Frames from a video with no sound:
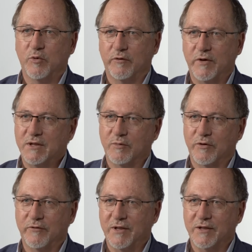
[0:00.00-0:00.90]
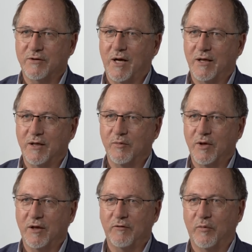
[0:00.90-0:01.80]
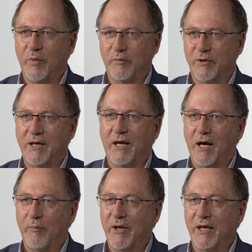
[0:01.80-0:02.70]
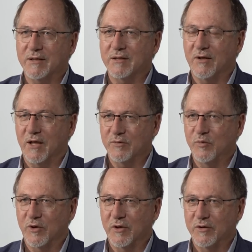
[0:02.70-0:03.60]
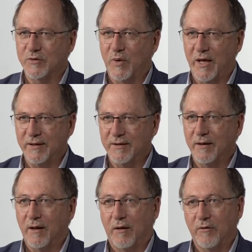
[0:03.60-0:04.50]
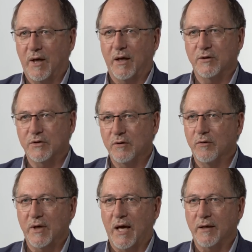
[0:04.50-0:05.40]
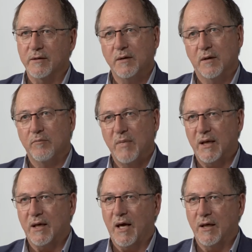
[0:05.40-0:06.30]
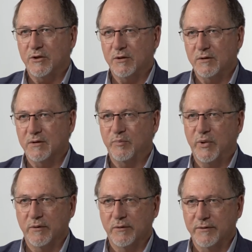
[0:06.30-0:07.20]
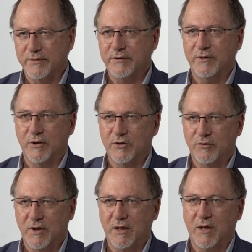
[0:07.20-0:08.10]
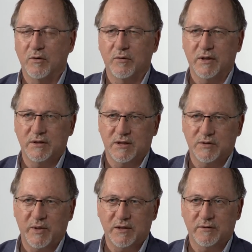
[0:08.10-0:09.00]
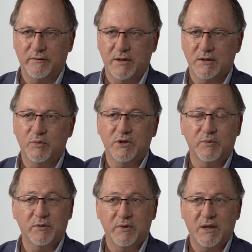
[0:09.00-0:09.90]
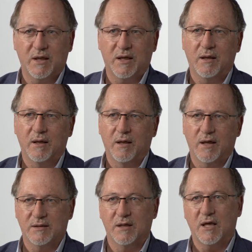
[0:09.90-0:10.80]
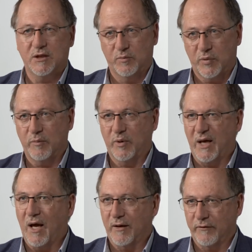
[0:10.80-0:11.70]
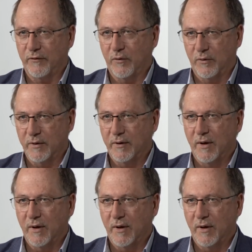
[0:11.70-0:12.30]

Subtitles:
more feasible for the Australian community for people to get up and exercise more and lose weight than to look at medications, pills, surgery, and all those expensive things, which we really, as a nation, probably can't afford.